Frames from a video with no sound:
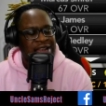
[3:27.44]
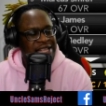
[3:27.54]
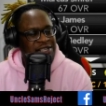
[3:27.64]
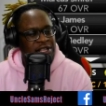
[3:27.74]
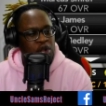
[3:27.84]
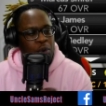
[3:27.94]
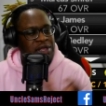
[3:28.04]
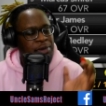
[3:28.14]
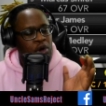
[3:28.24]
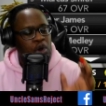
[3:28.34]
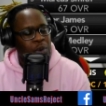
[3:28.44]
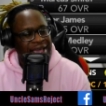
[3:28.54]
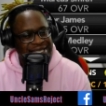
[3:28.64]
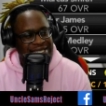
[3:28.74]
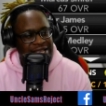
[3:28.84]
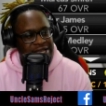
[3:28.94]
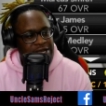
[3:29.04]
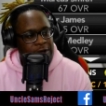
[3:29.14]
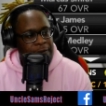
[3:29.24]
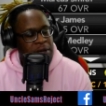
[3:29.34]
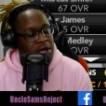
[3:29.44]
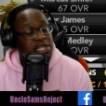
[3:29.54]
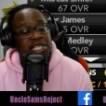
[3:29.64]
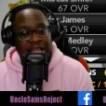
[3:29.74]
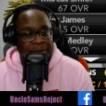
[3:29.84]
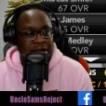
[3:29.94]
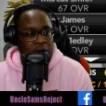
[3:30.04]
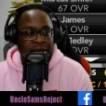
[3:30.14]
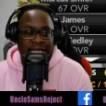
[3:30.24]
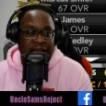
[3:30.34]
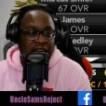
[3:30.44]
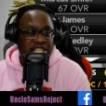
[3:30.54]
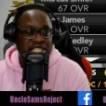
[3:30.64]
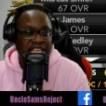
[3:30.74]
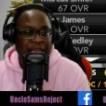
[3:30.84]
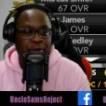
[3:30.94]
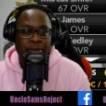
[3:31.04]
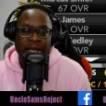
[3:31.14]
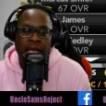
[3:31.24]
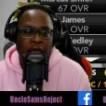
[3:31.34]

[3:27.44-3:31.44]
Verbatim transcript: I necessarily don't want them to go to waste. But y'all just let me know because I could just keep them and,